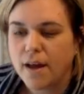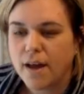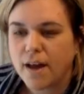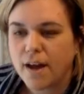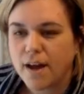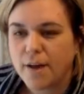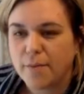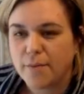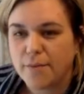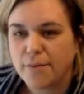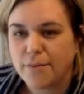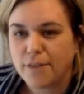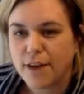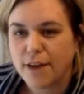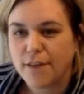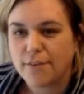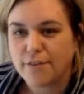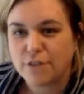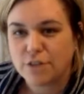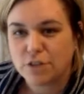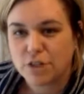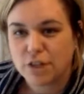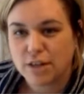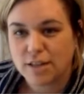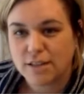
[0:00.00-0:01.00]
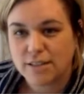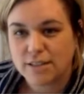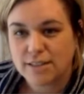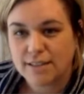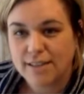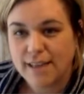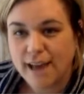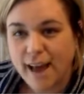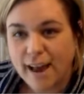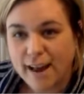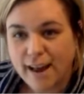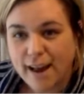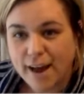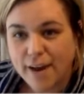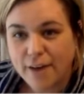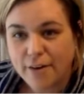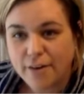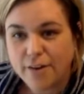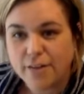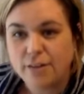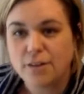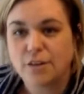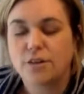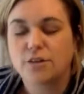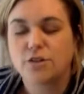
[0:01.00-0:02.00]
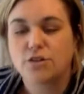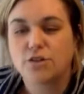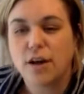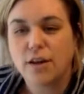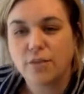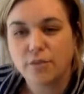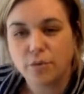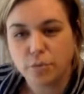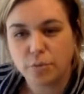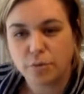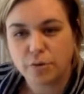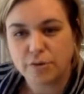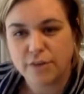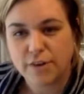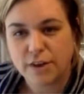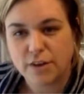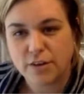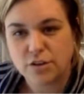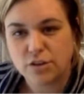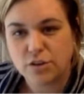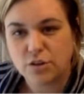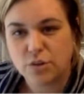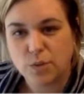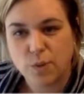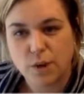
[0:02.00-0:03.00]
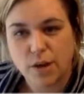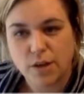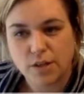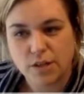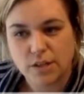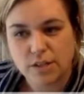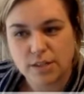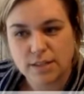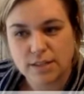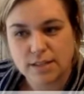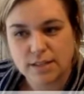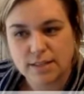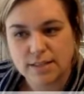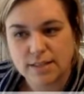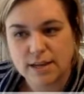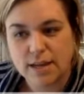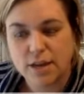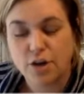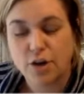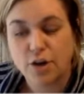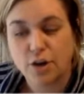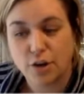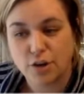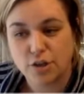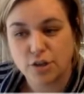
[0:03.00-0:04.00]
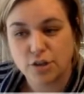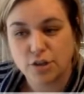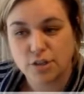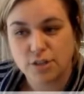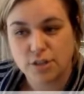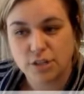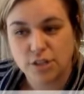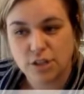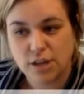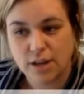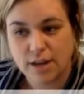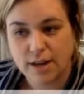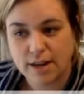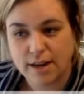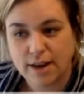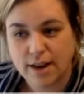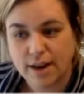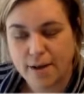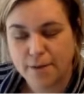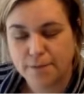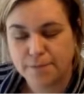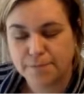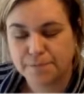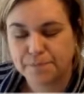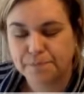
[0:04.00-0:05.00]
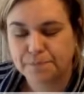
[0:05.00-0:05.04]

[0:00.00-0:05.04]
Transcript: um, if you haven't checked that out and you're a travel professional watching this, I encourage you to check it out.